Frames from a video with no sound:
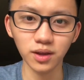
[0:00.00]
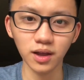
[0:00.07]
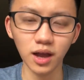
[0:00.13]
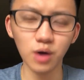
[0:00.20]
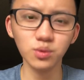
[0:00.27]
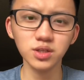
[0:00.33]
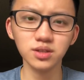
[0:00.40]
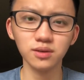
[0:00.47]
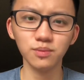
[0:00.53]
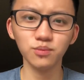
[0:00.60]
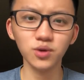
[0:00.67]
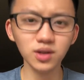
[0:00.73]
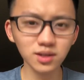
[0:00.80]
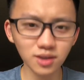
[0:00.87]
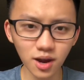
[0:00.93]
I was
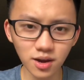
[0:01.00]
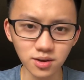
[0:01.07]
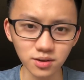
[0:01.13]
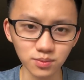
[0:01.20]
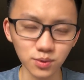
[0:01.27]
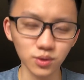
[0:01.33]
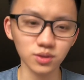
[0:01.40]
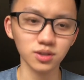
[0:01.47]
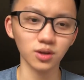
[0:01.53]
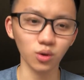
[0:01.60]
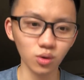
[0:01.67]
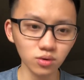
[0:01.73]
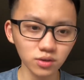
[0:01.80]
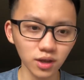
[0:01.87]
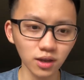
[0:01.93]
pretty tired because the
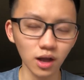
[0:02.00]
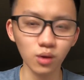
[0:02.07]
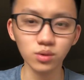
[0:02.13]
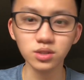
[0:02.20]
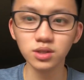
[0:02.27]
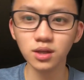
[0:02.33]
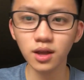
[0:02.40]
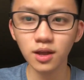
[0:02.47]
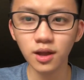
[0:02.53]
whole day I was